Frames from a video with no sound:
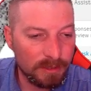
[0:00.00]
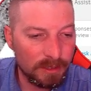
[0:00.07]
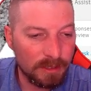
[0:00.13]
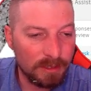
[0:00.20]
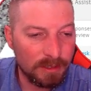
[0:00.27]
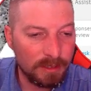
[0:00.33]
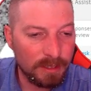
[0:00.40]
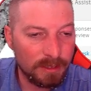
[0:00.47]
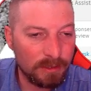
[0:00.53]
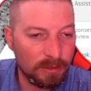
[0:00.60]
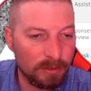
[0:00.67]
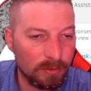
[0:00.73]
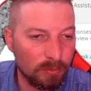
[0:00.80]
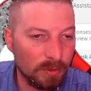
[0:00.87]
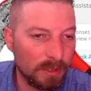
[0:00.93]
and I
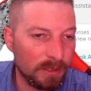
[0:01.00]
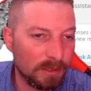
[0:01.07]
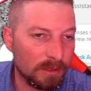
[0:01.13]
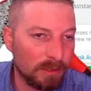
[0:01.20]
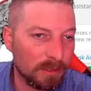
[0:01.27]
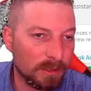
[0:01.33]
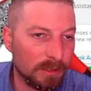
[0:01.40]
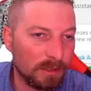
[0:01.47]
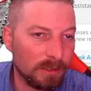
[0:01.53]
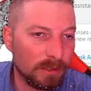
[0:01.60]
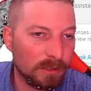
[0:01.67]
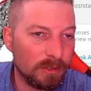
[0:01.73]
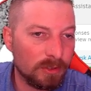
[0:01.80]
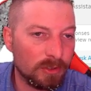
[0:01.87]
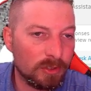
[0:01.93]
could right click,
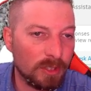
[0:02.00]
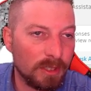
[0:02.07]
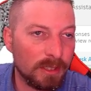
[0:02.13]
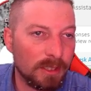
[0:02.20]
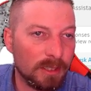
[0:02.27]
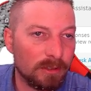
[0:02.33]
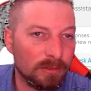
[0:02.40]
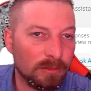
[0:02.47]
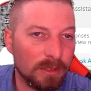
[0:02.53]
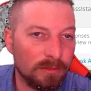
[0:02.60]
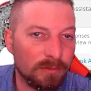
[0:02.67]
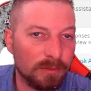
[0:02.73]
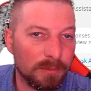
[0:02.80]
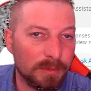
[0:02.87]
check out right from